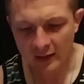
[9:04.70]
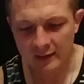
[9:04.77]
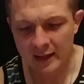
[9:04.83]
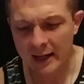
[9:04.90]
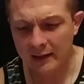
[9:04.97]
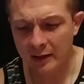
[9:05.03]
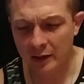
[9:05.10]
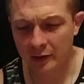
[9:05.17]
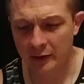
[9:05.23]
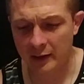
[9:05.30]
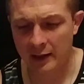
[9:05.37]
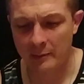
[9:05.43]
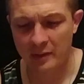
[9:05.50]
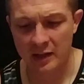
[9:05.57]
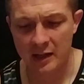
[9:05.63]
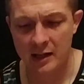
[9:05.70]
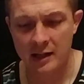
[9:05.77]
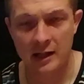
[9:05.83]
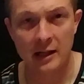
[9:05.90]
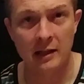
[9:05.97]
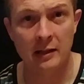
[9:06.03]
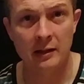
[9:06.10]
technically, I'm
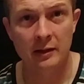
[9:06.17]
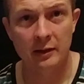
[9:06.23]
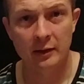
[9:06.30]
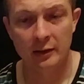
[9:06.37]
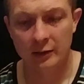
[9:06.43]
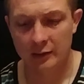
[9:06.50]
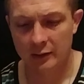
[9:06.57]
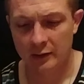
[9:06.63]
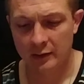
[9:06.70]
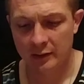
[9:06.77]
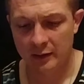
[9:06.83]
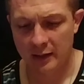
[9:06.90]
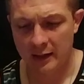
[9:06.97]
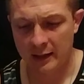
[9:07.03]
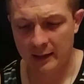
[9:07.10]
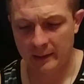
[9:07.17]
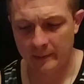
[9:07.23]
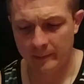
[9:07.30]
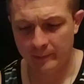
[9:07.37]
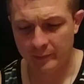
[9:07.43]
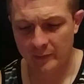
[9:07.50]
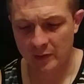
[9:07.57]
eating
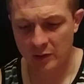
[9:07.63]
um,